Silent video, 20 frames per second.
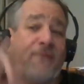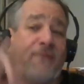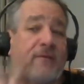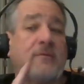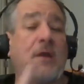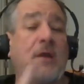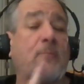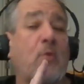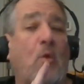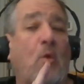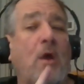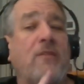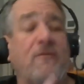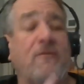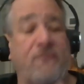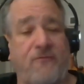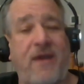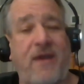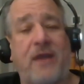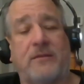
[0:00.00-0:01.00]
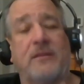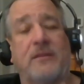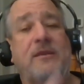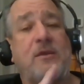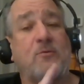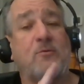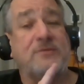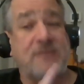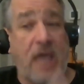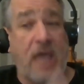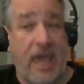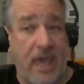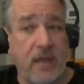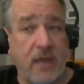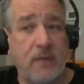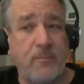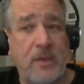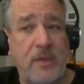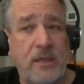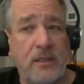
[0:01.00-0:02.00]
number one, the fact that he was ahead
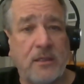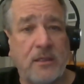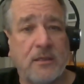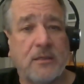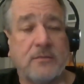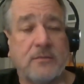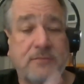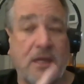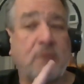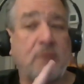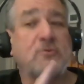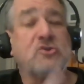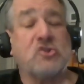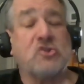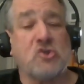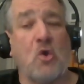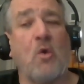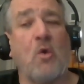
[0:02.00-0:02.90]
of me, that was so